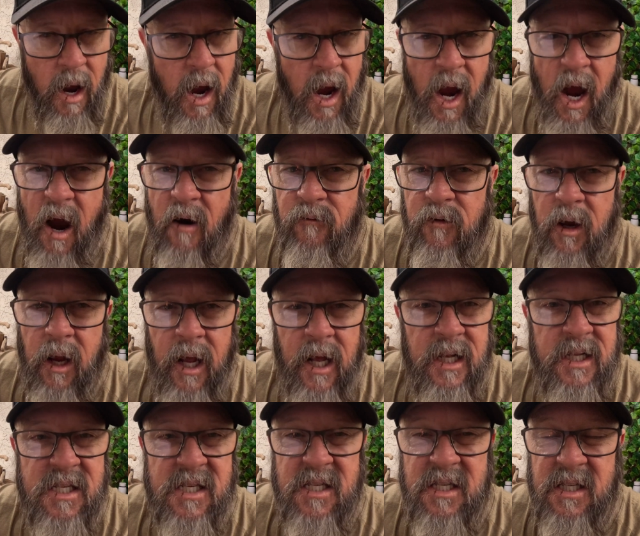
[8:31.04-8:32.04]

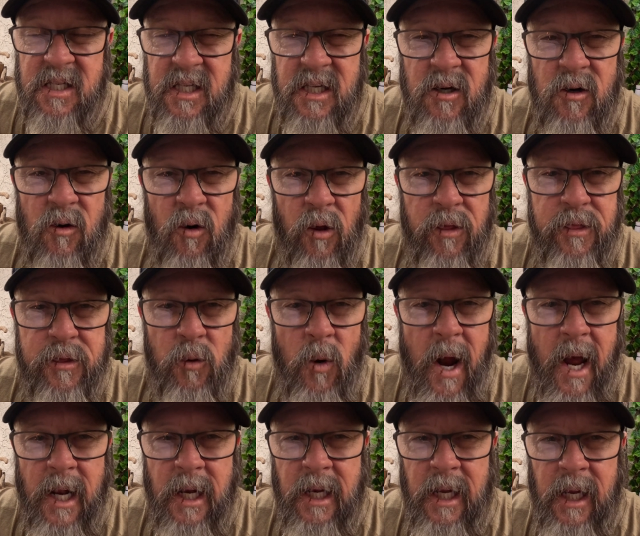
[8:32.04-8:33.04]
It's still
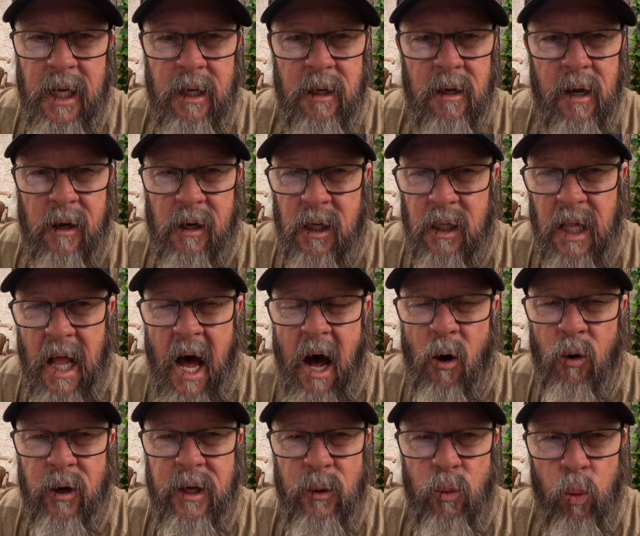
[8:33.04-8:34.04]
threatening,
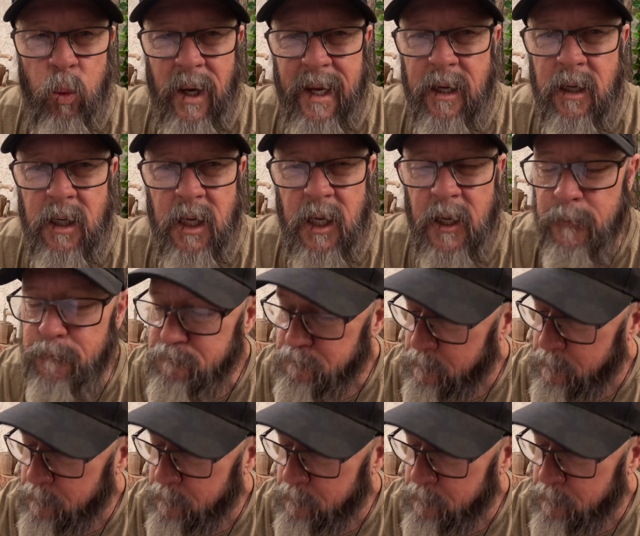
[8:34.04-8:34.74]
cloudy, windy,